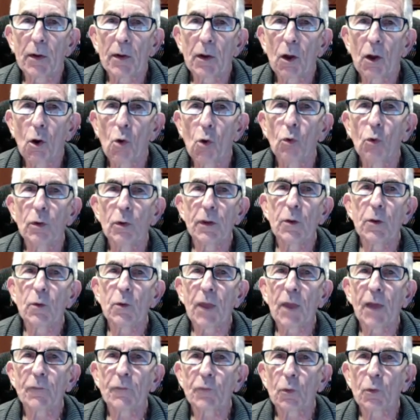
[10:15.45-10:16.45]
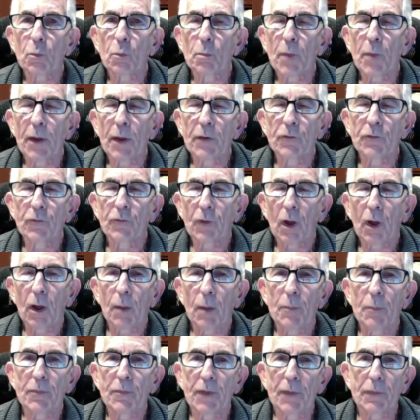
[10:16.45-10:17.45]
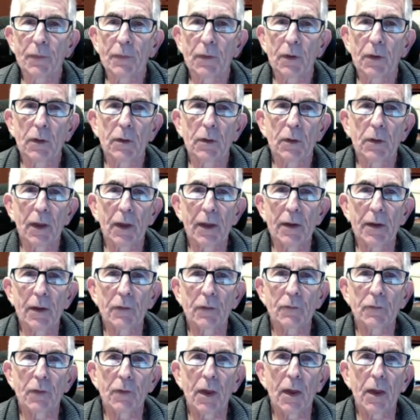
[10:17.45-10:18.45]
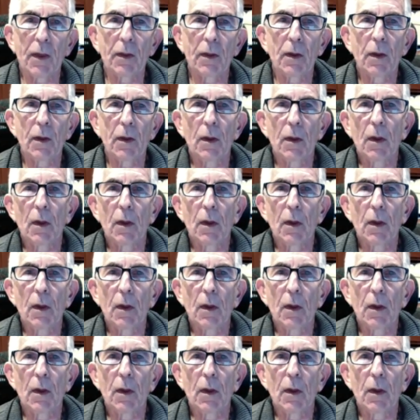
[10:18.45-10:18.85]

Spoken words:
After my jobs at the NSA,